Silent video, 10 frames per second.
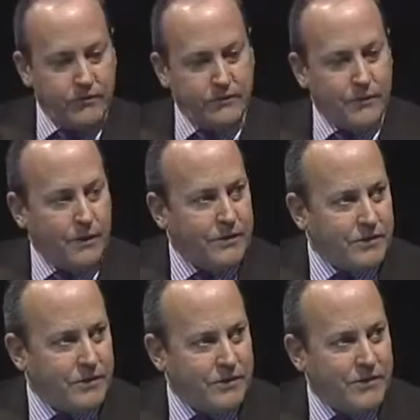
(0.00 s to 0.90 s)
and for
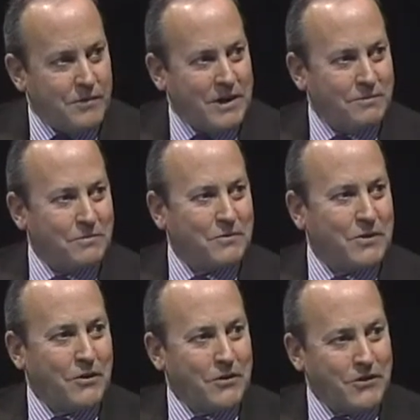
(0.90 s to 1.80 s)
residents, I mean,
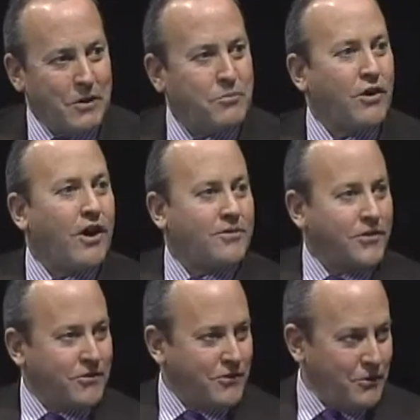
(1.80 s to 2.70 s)
there is a
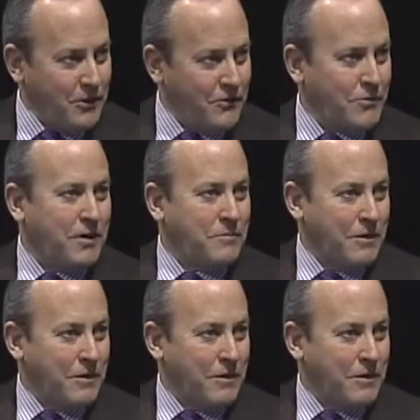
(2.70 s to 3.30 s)
process to this, right?